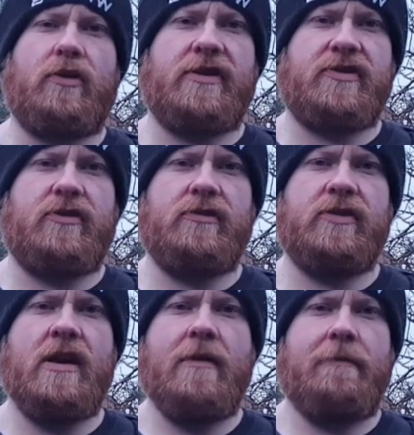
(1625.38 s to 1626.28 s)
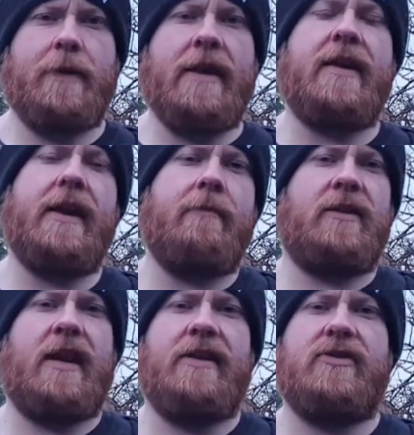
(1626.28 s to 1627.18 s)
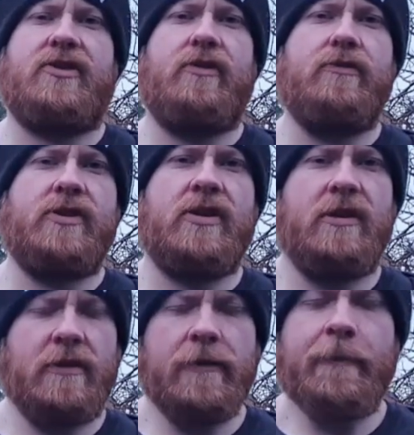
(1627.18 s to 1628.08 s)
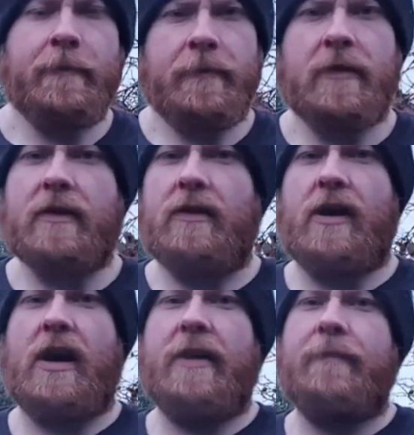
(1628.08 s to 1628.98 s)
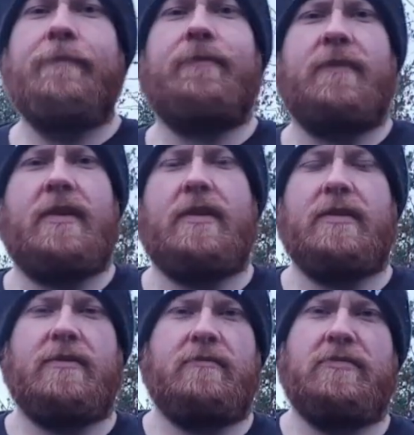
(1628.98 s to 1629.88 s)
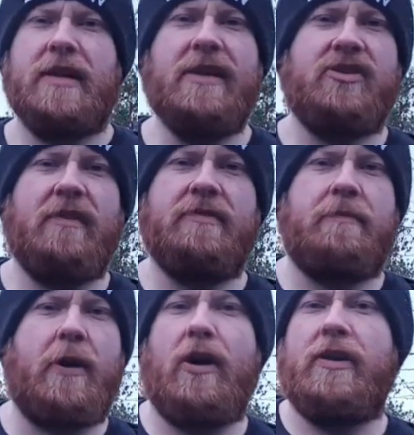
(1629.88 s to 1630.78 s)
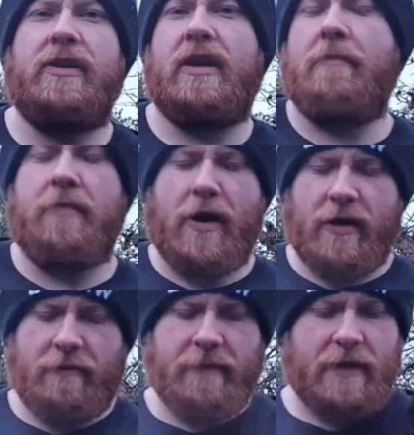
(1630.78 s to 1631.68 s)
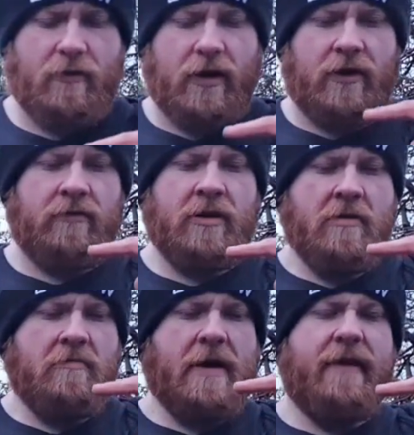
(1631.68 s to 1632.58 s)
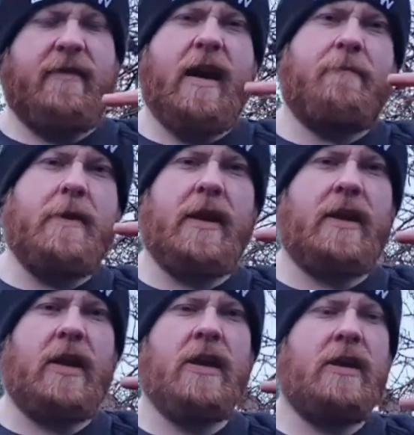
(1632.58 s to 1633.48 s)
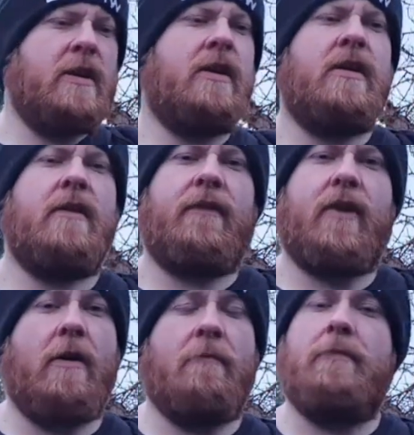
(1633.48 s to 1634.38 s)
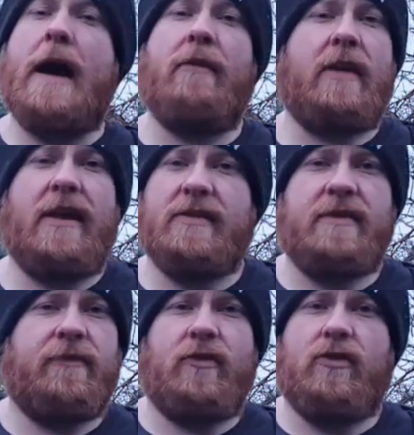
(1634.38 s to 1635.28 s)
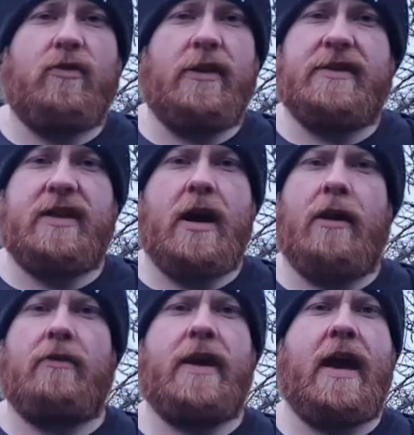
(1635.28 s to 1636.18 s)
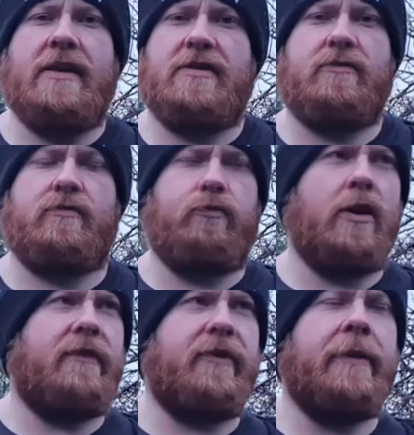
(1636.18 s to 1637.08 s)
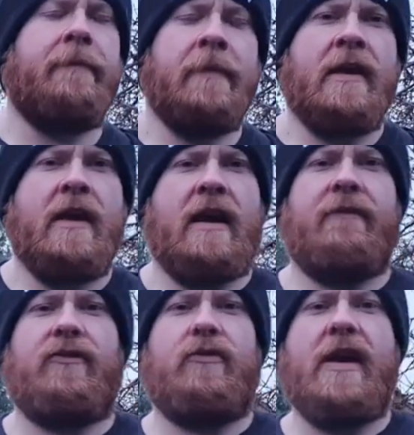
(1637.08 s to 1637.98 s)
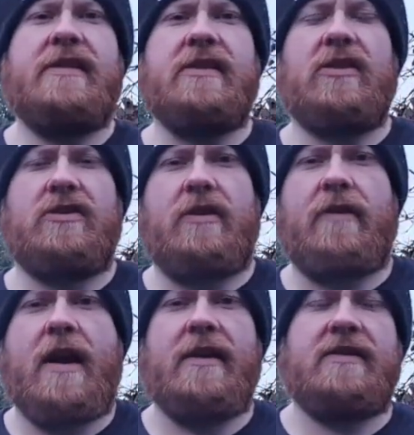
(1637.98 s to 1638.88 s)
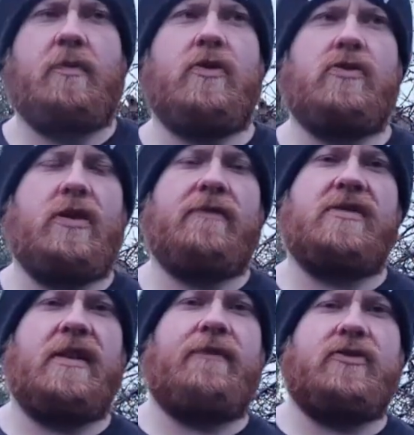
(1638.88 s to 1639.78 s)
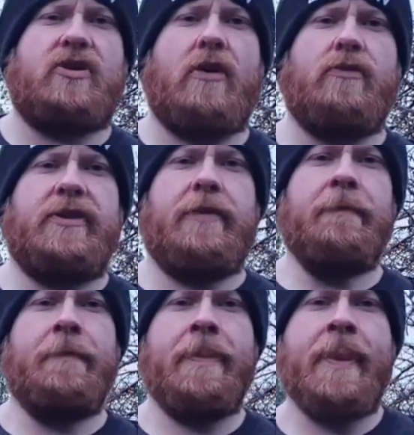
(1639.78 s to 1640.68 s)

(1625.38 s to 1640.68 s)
crystals, pink Himalayan salt. Alright, they're cheap to buy. You can buy a big one about that big from Poundland for £1, so yeah, it's worth it. And the reason I do that is because obviously the sodium